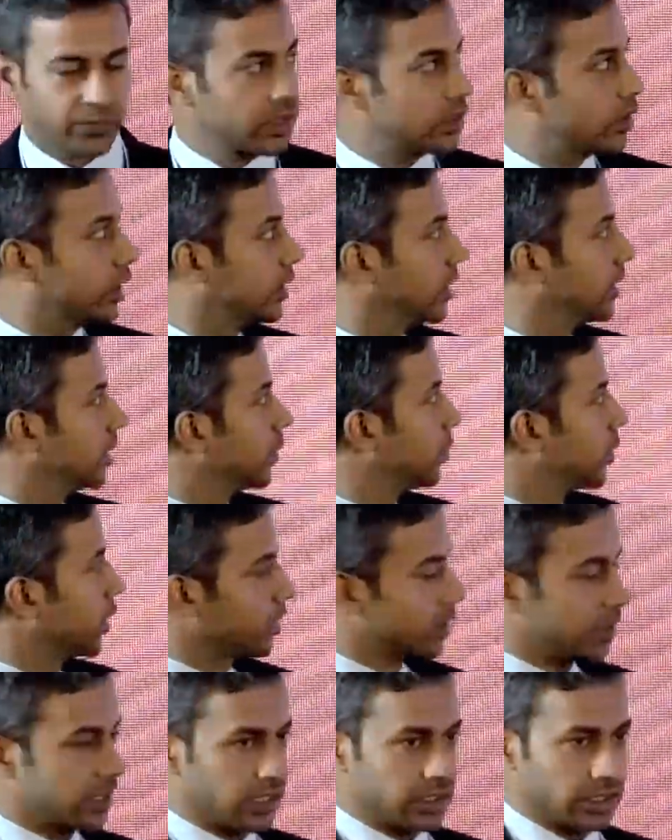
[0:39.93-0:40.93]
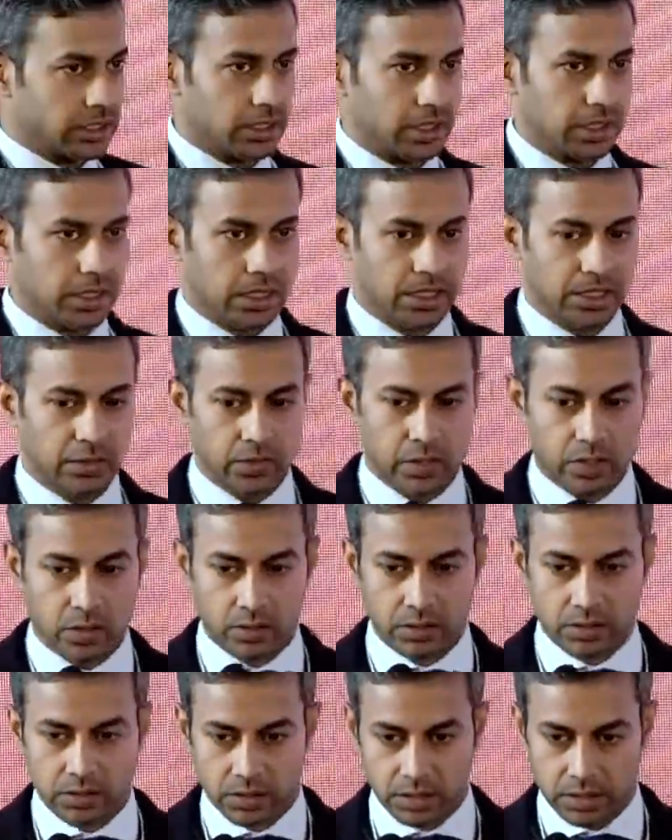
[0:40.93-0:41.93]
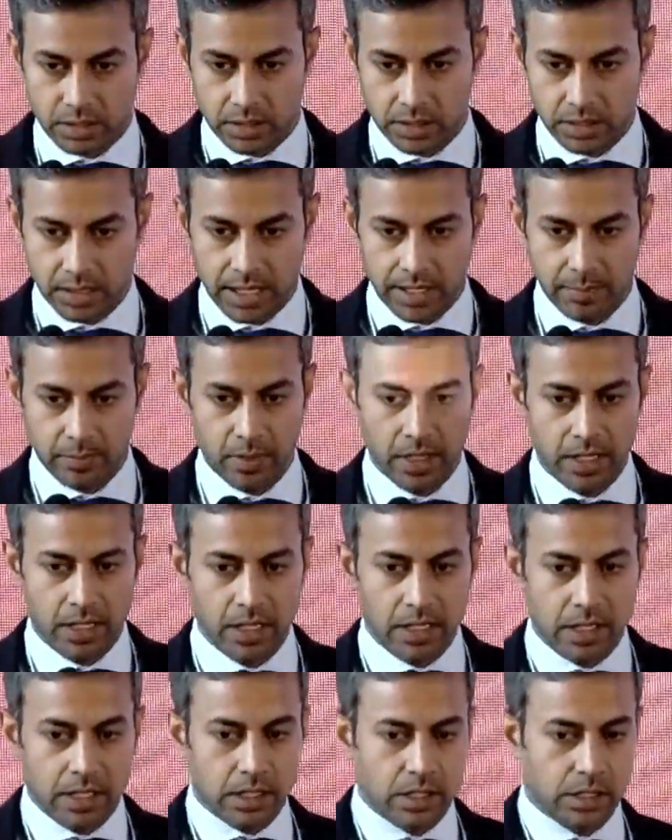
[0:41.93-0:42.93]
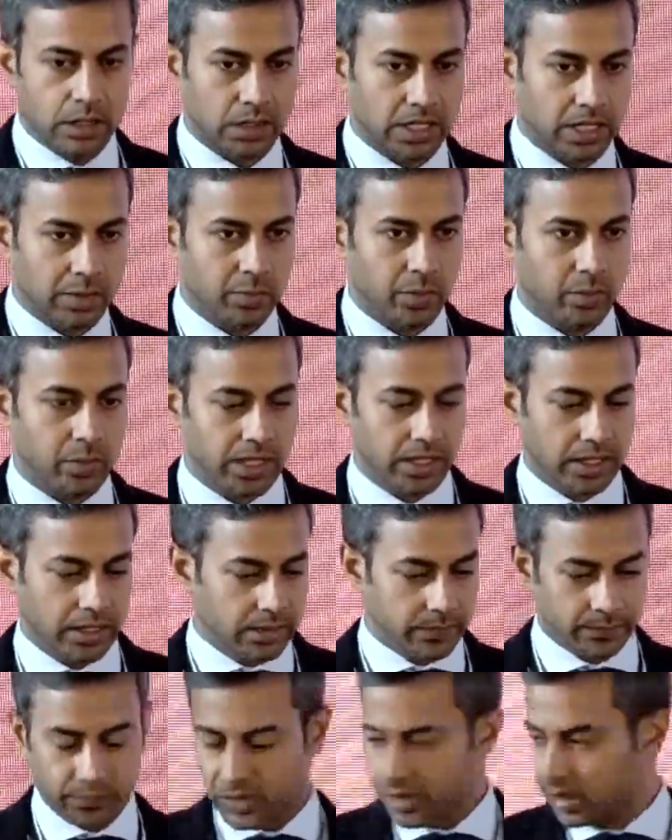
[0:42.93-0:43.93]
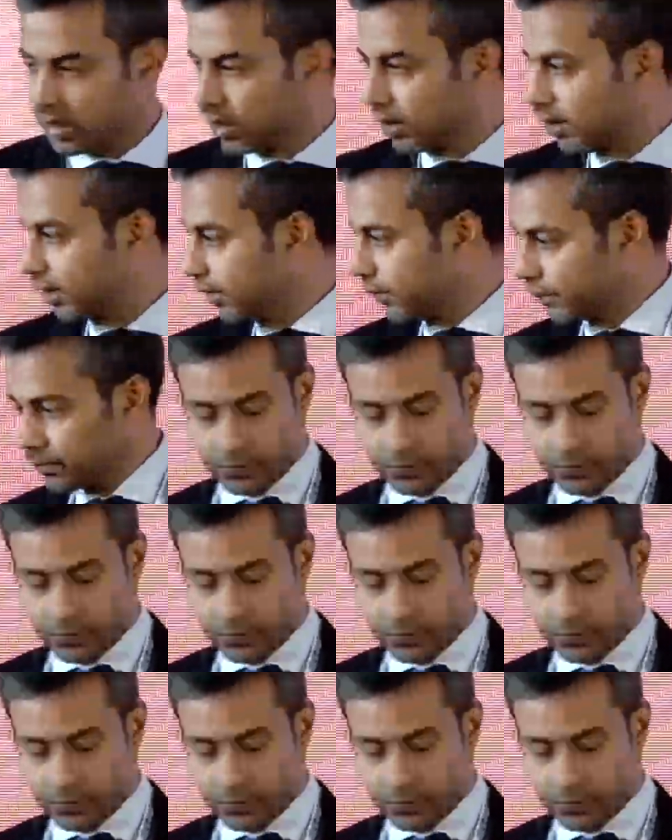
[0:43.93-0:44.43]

So I think the presentation is anyway on up. So let me begin. How